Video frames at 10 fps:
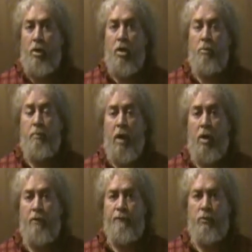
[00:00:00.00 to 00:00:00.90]
an
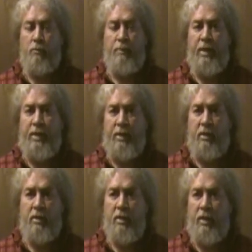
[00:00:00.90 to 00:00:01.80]
all-powerful
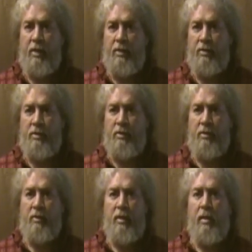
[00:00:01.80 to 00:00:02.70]
being,
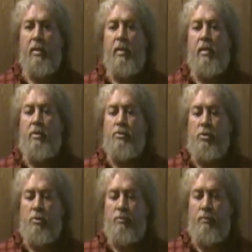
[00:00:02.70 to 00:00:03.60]
and
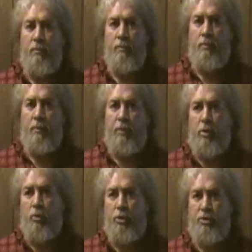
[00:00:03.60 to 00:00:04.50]
so
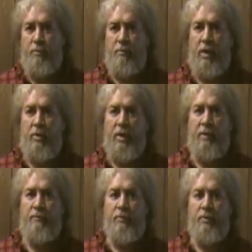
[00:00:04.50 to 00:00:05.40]
they worship
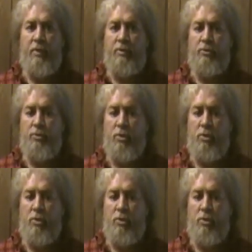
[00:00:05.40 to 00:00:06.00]
Mary, and